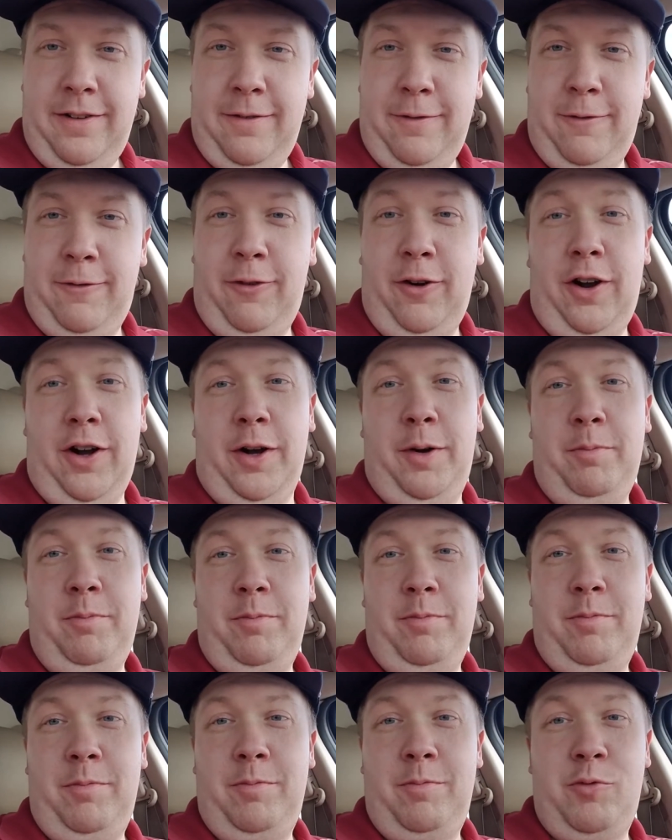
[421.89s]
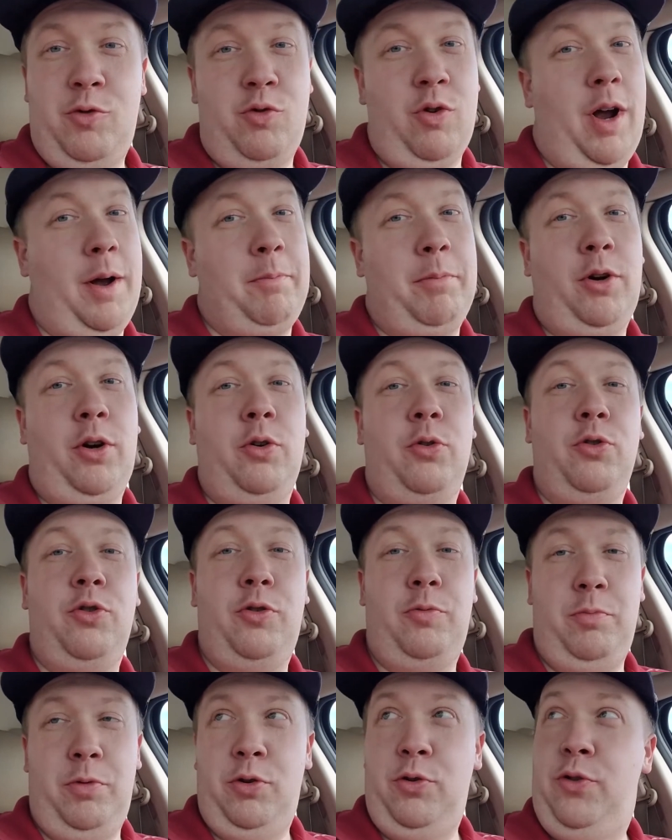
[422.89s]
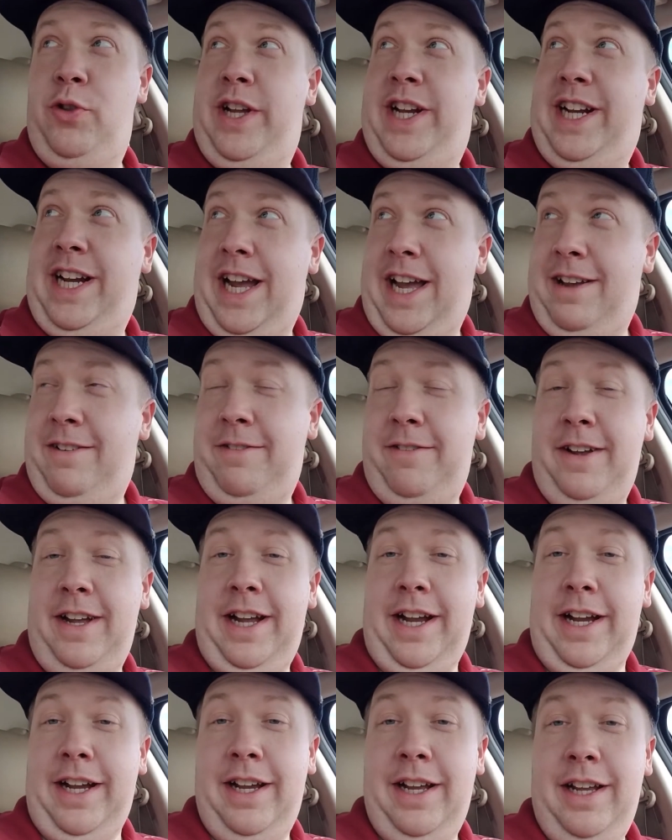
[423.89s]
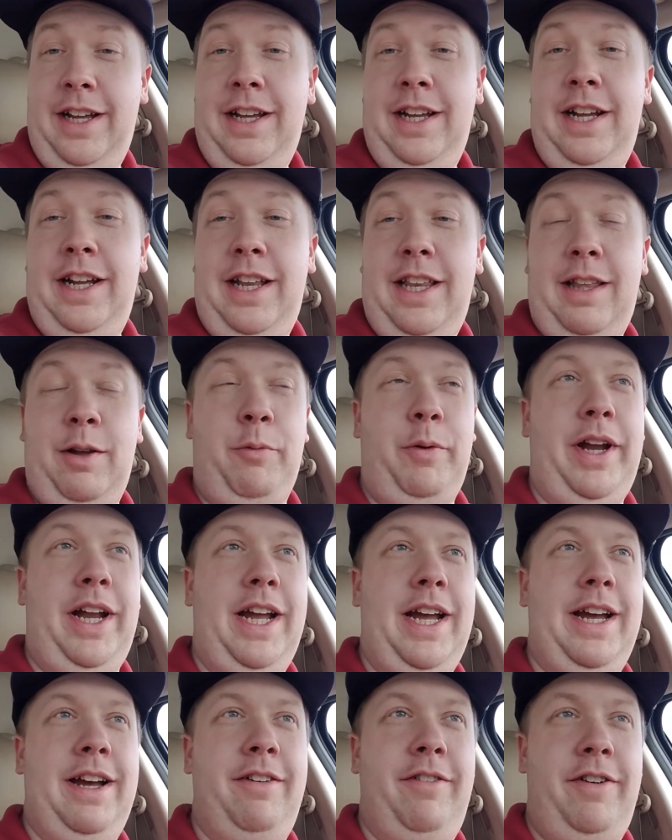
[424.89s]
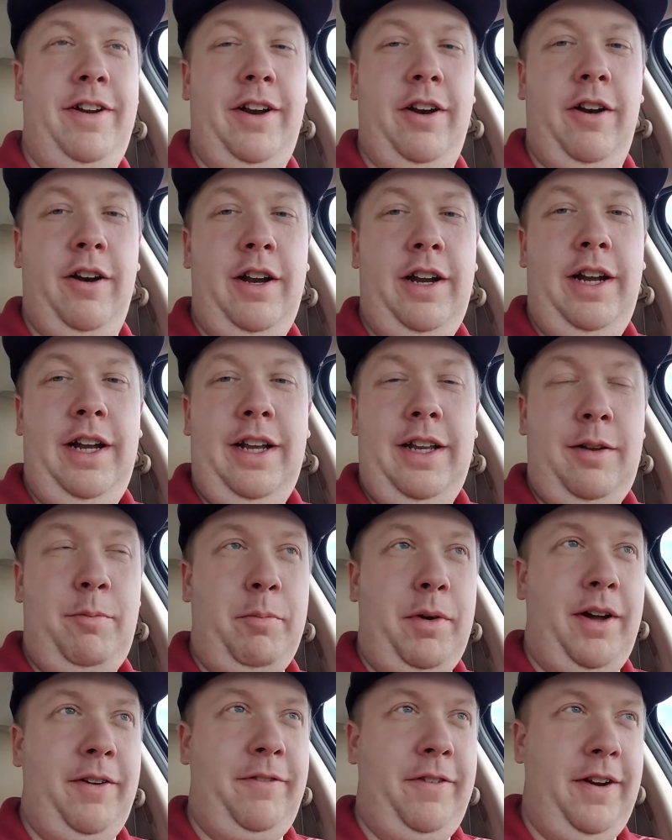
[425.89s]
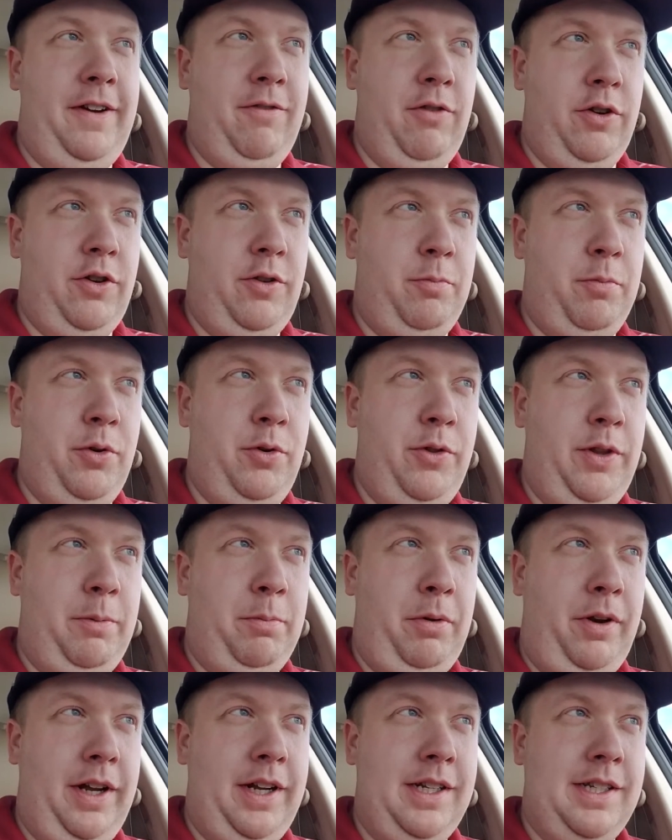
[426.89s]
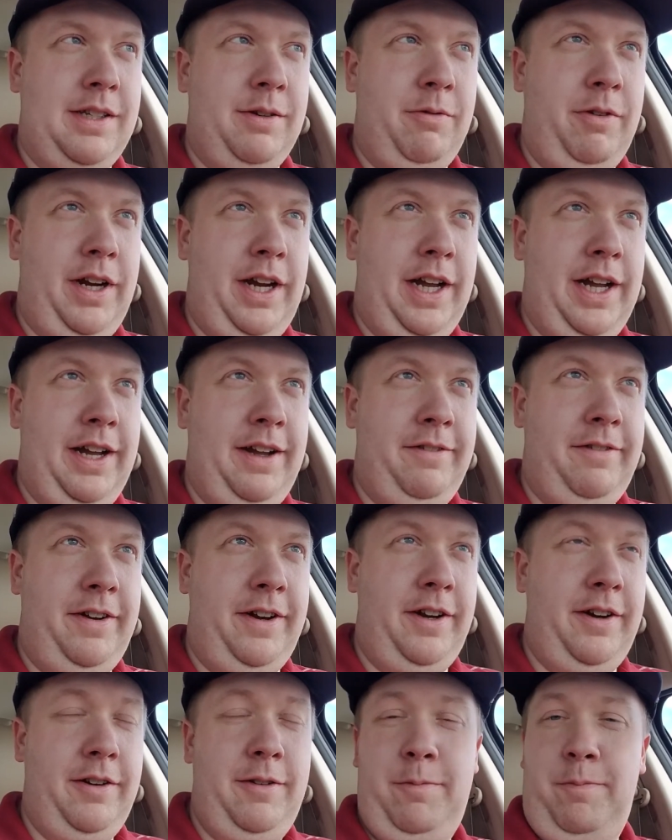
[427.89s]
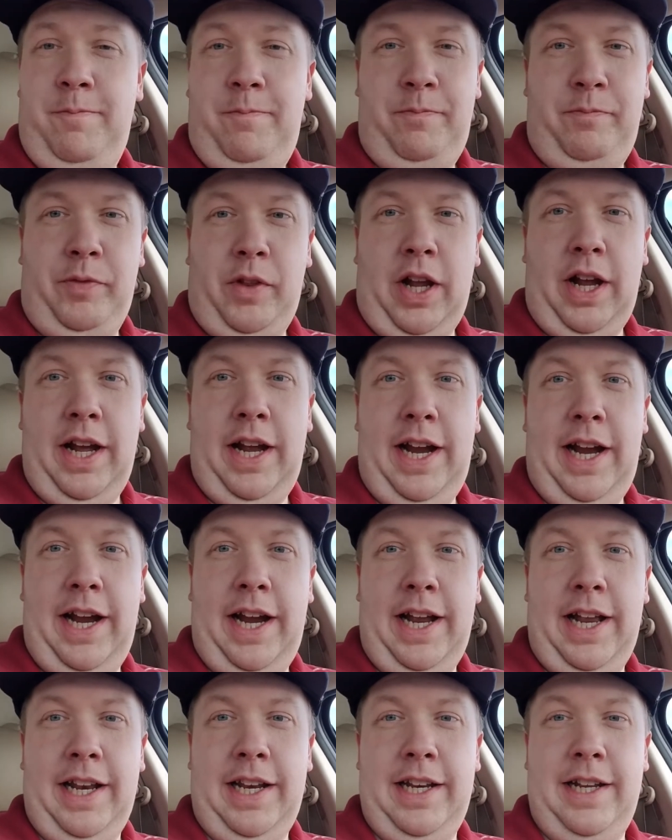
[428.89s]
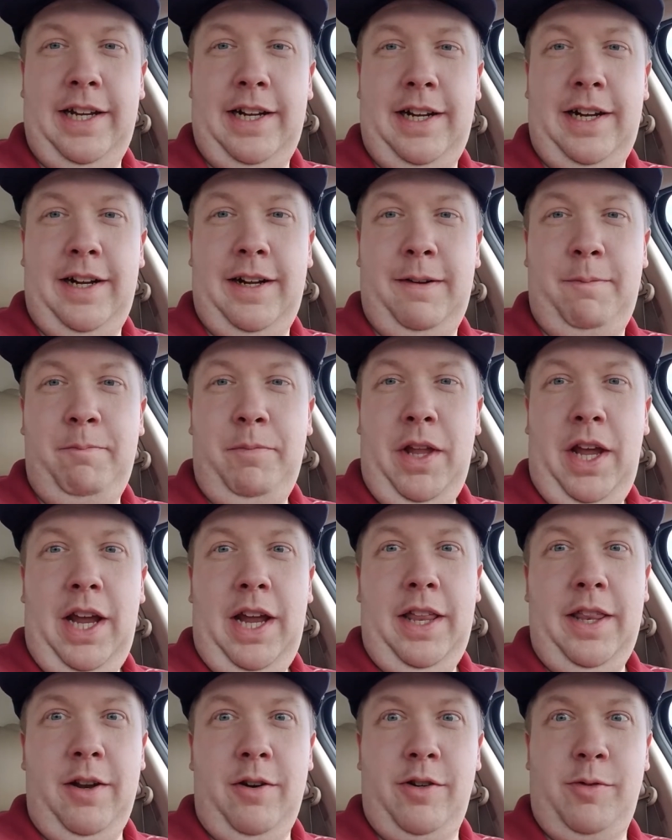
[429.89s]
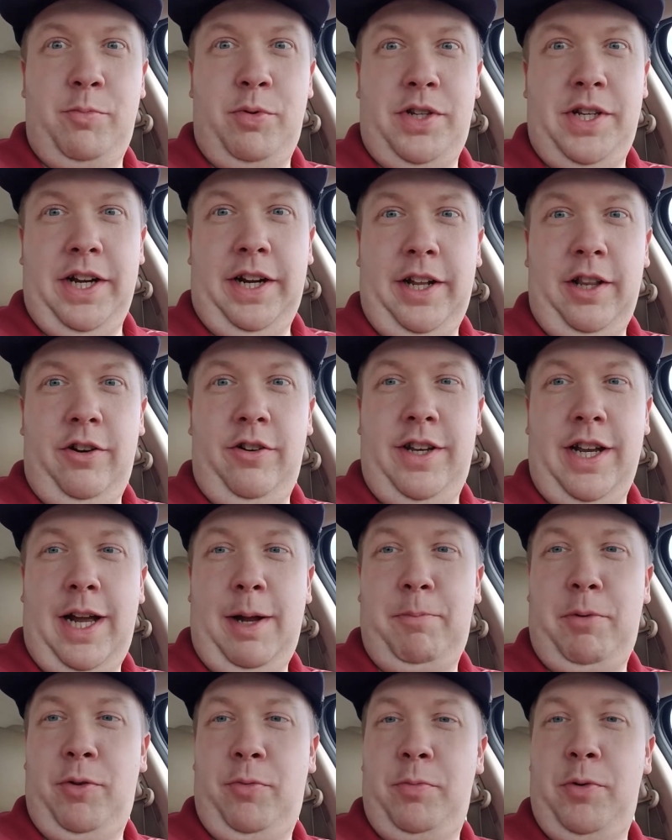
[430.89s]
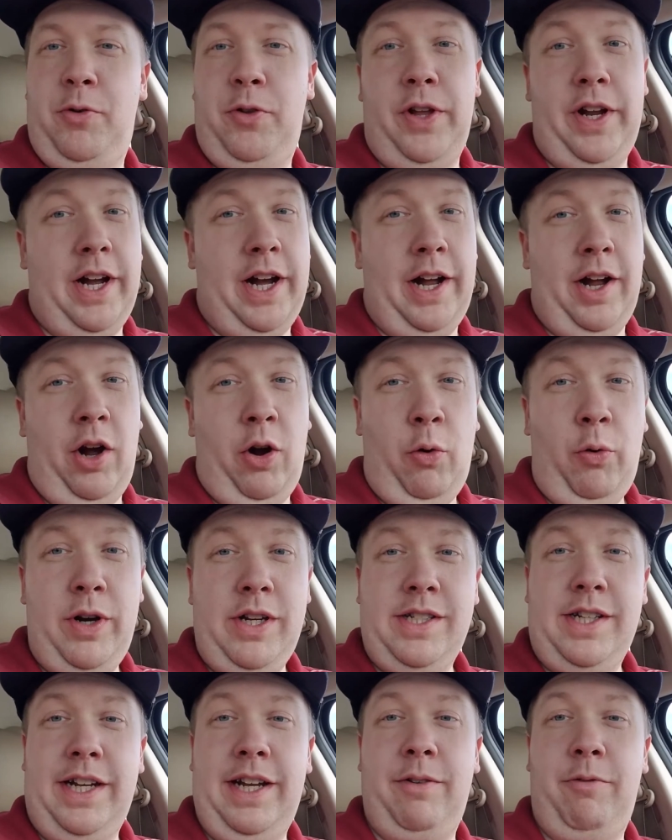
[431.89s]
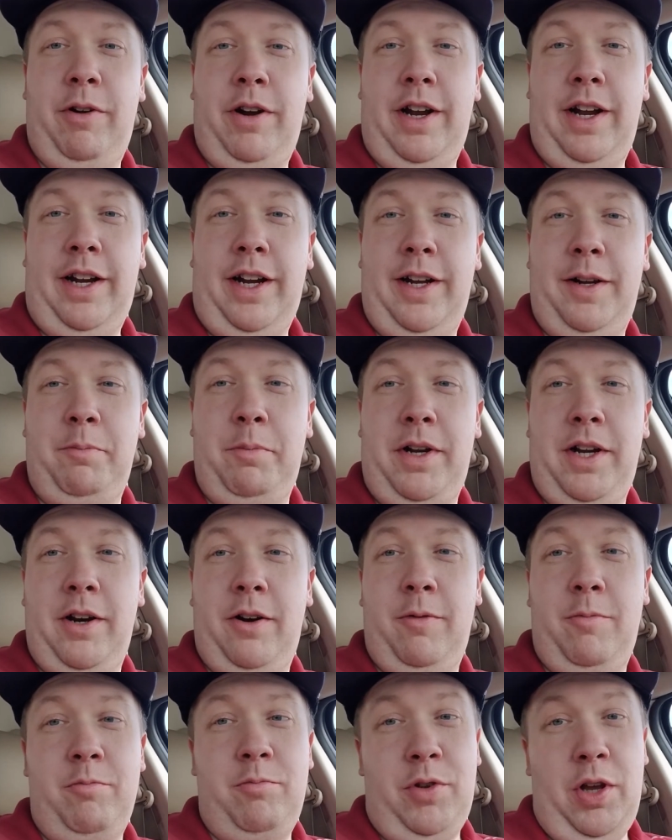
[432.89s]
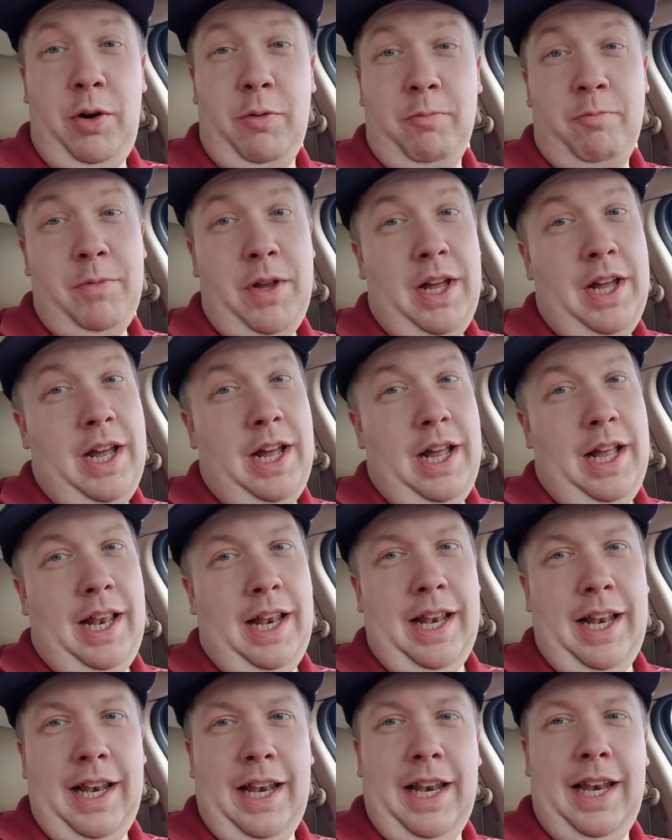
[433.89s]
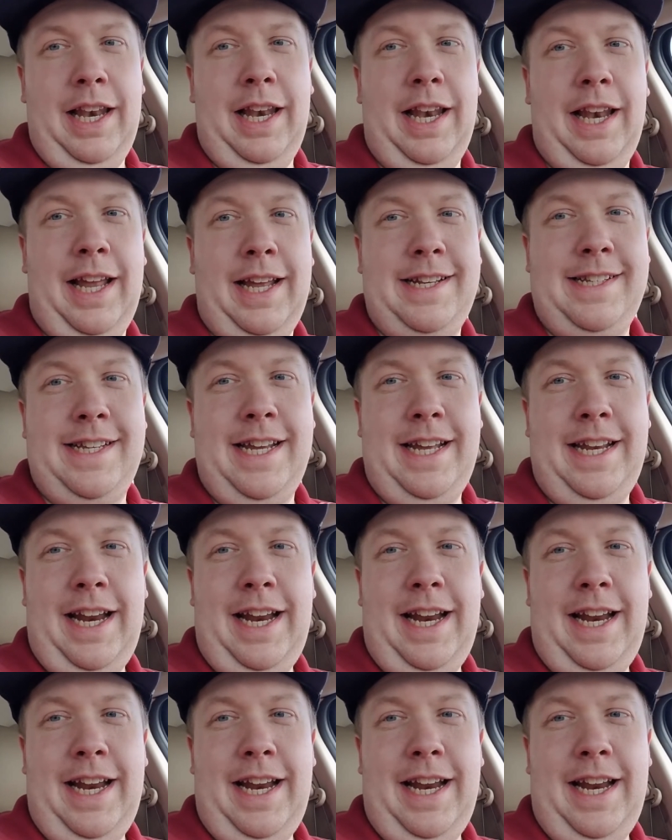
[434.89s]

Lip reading: from Tropical Smoothie Cafe that we have here. It's my favorite smoothie place that we have here, and there's a particular type of smoothie I always get when I come here. So, let's head